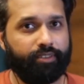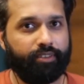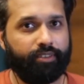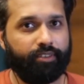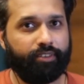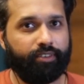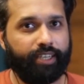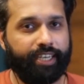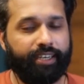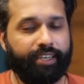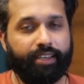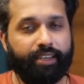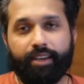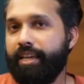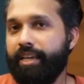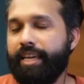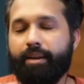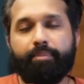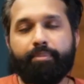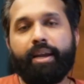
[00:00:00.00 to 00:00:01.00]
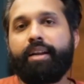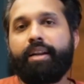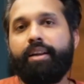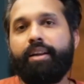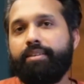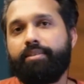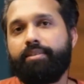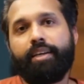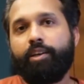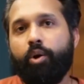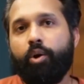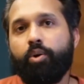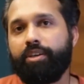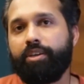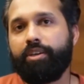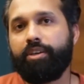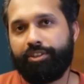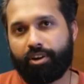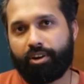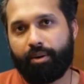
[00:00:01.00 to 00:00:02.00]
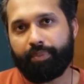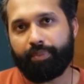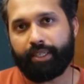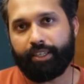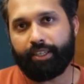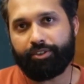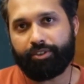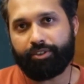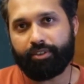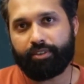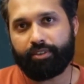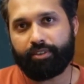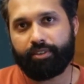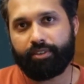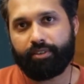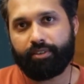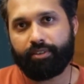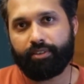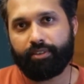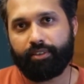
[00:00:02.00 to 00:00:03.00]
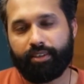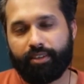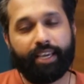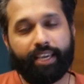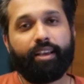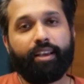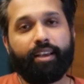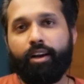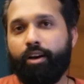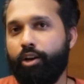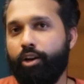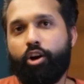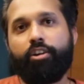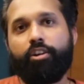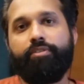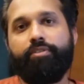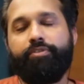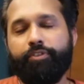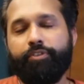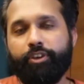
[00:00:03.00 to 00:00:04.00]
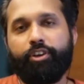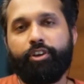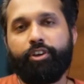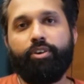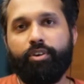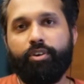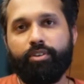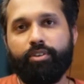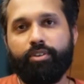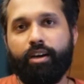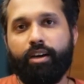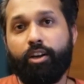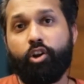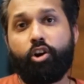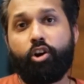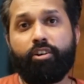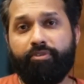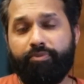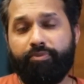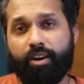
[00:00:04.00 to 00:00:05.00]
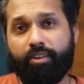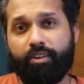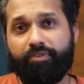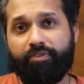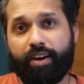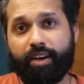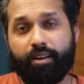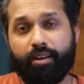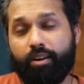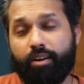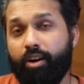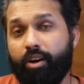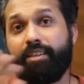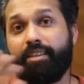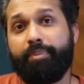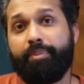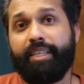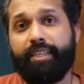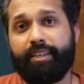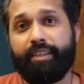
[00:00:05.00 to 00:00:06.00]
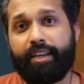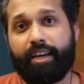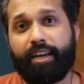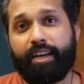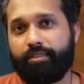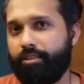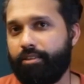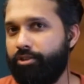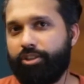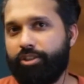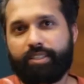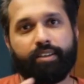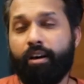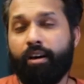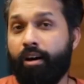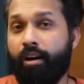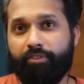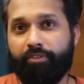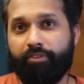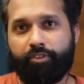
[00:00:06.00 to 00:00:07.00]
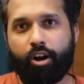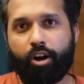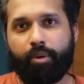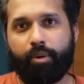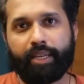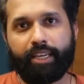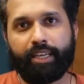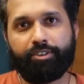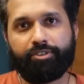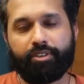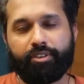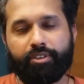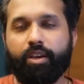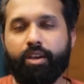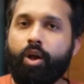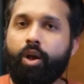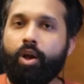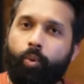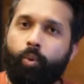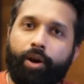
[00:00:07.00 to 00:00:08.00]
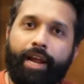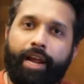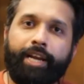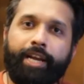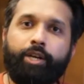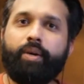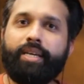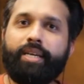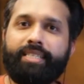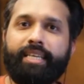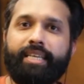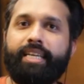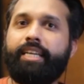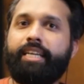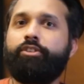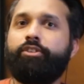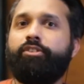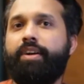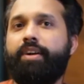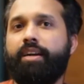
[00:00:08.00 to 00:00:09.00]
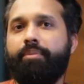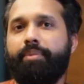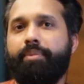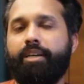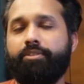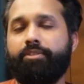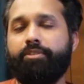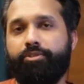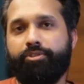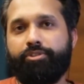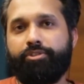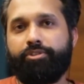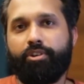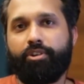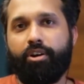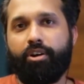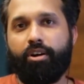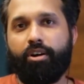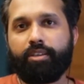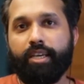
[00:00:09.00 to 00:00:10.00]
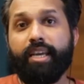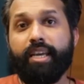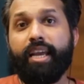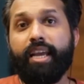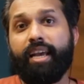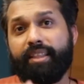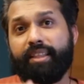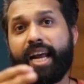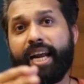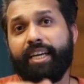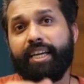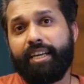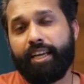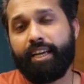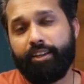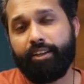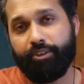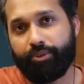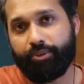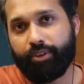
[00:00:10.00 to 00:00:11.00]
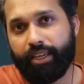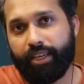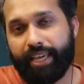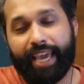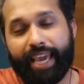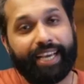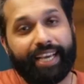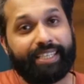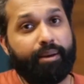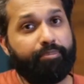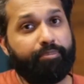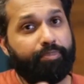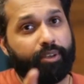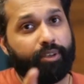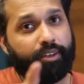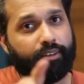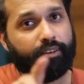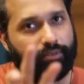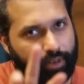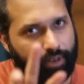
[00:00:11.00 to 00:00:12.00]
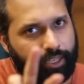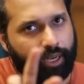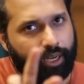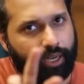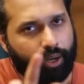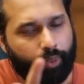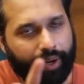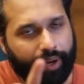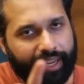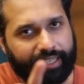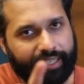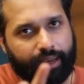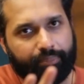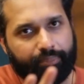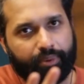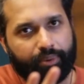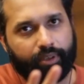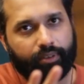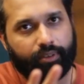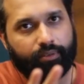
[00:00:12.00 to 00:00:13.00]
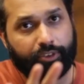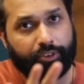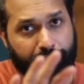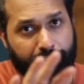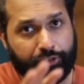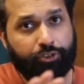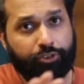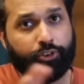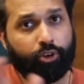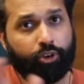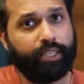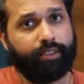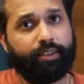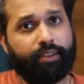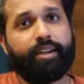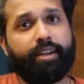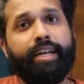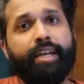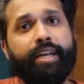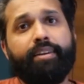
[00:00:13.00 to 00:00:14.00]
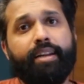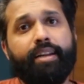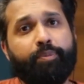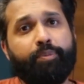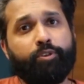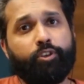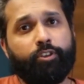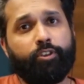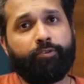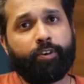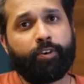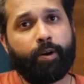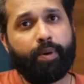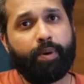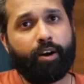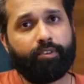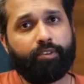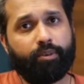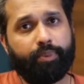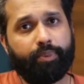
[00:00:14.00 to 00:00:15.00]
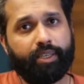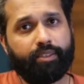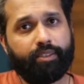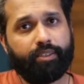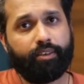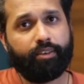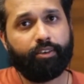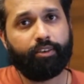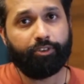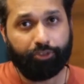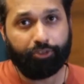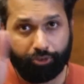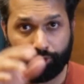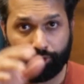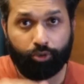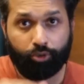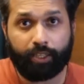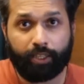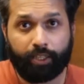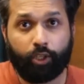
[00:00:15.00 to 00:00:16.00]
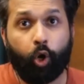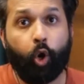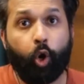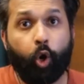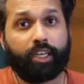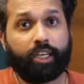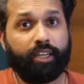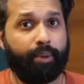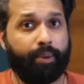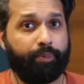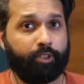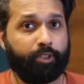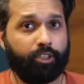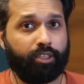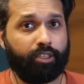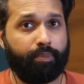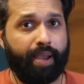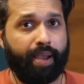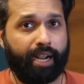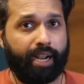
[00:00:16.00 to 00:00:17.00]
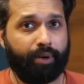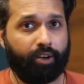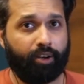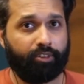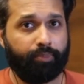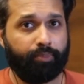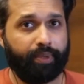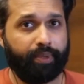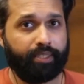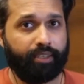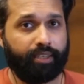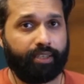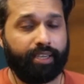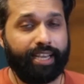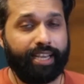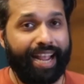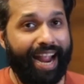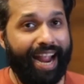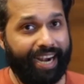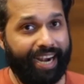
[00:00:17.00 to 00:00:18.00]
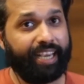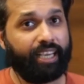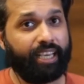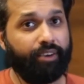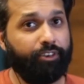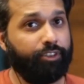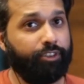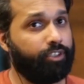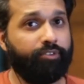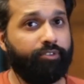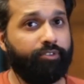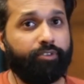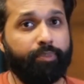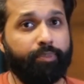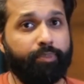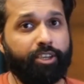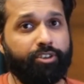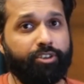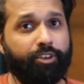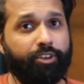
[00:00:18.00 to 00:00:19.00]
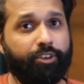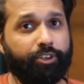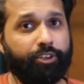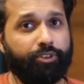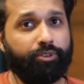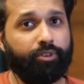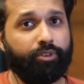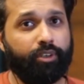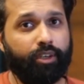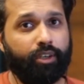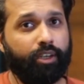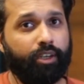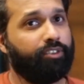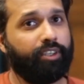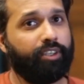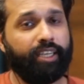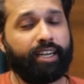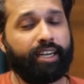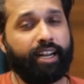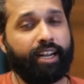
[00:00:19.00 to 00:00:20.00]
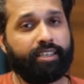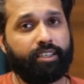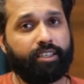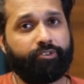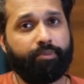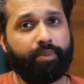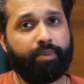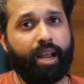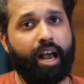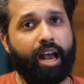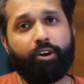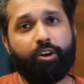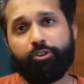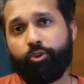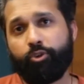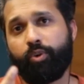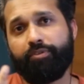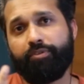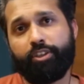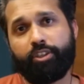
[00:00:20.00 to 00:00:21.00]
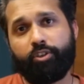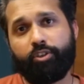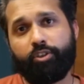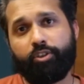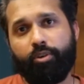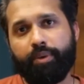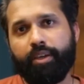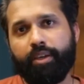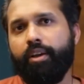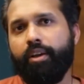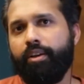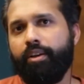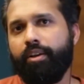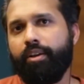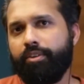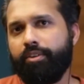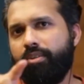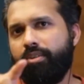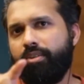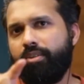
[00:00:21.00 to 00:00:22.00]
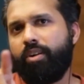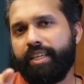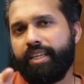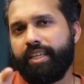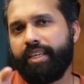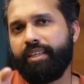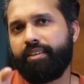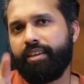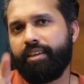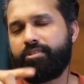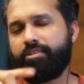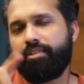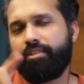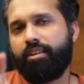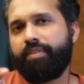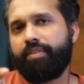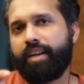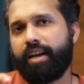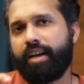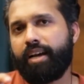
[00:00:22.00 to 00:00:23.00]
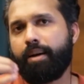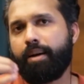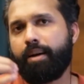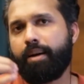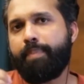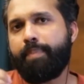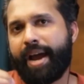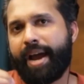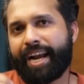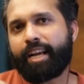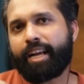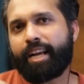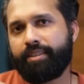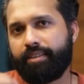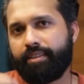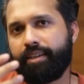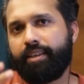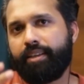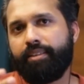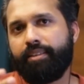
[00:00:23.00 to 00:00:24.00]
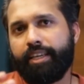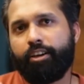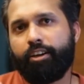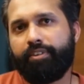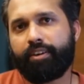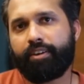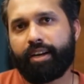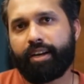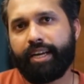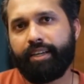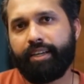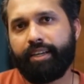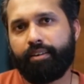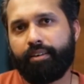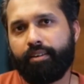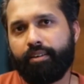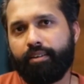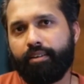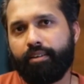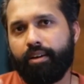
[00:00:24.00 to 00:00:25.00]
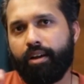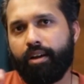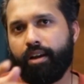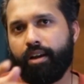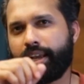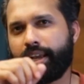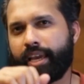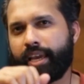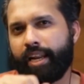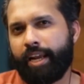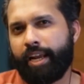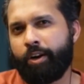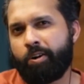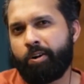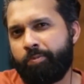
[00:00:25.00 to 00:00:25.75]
right? In my classes, I don't teach combinations. Like a lot of intermediate dancers just love combinations. What I do is I get your fundamentals so strong and then I tell you, example, let's take a quick example. You know that the right turn happens on the front part of the basic. You know that the hook turn happens on the back part of the basic. Had I given this information to you 3 classes from now, you would have just told me, you know what, Vineet, instead of dancing a back basic at the end of a right turn, can I not